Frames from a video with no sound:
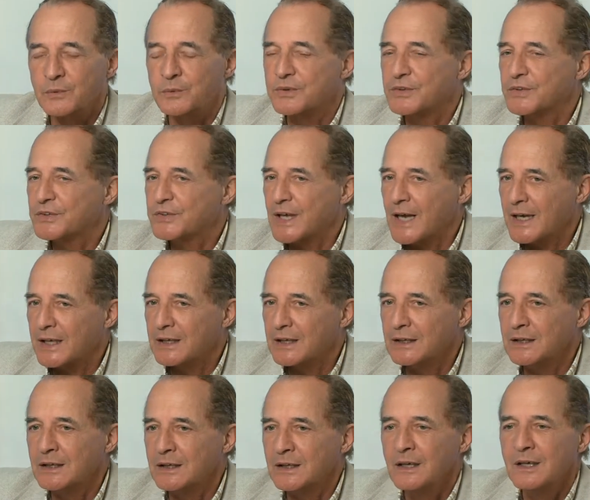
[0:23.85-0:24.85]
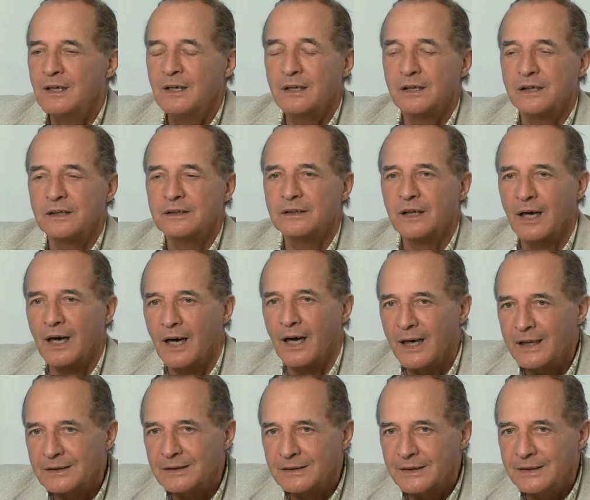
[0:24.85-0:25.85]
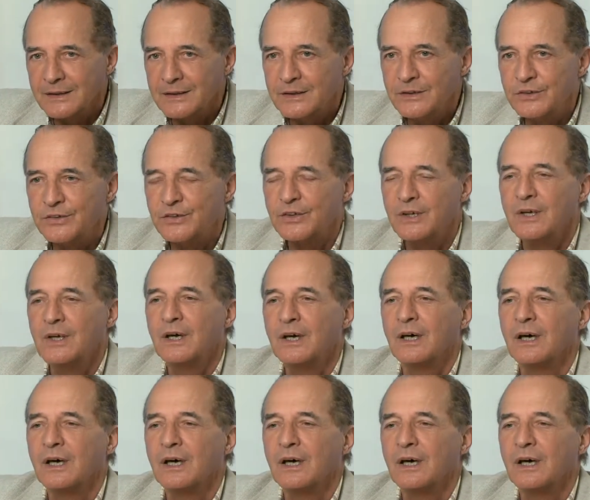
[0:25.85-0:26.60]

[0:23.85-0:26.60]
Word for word: There was sagging in the eyelids,